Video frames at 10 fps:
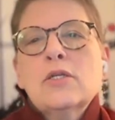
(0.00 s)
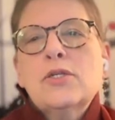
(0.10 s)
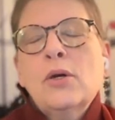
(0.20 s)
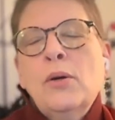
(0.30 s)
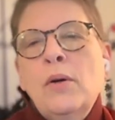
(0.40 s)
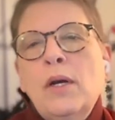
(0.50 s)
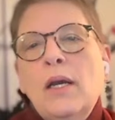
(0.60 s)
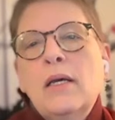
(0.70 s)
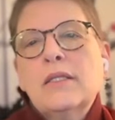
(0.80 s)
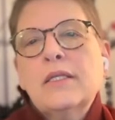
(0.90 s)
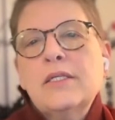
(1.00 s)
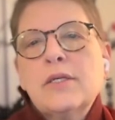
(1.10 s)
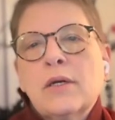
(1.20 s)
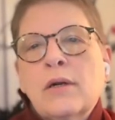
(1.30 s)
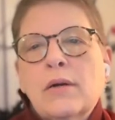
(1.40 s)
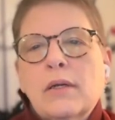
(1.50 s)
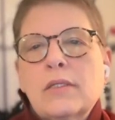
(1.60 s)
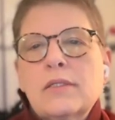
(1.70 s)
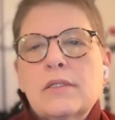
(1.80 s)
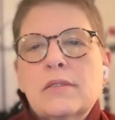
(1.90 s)
So these are
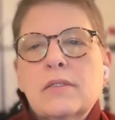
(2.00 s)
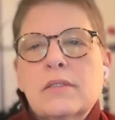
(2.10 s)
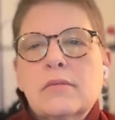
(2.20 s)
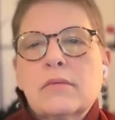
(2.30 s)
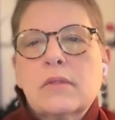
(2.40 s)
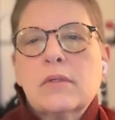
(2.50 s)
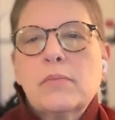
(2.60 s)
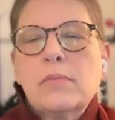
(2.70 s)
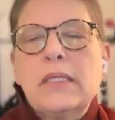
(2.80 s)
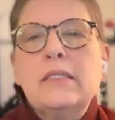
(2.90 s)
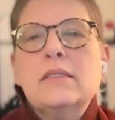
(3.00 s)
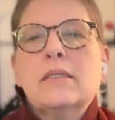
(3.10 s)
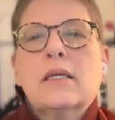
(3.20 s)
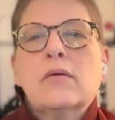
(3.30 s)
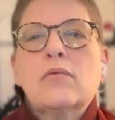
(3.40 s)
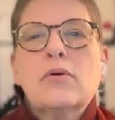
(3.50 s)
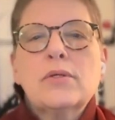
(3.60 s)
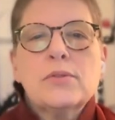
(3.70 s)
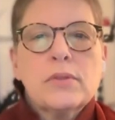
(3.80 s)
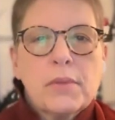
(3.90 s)
the piece that I wrote
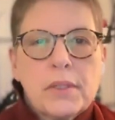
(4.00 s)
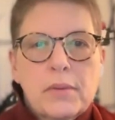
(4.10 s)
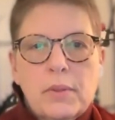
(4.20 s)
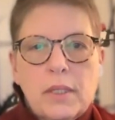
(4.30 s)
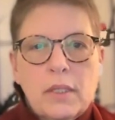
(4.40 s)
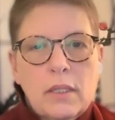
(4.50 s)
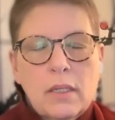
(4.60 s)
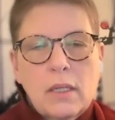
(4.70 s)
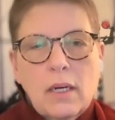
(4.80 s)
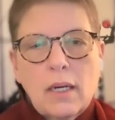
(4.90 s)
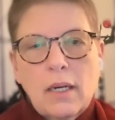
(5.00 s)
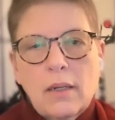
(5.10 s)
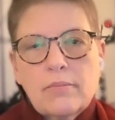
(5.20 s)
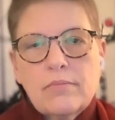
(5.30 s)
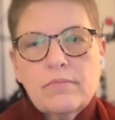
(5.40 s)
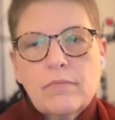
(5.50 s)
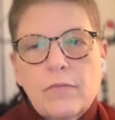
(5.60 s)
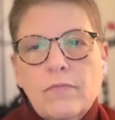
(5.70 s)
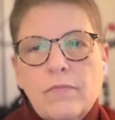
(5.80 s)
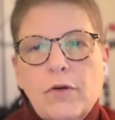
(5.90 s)
is what I'm going to be
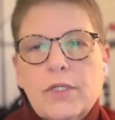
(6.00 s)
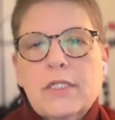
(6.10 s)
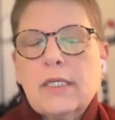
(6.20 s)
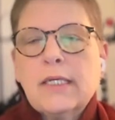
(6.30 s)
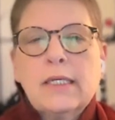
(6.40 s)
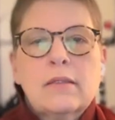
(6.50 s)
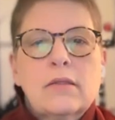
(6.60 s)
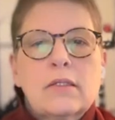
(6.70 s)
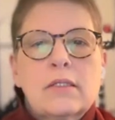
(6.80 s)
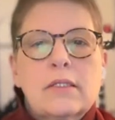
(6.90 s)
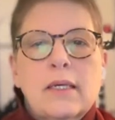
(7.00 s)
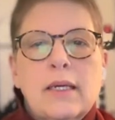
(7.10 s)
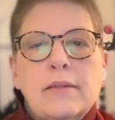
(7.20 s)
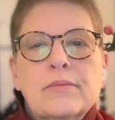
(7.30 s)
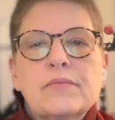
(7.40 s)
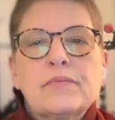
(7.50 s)
focusing on today,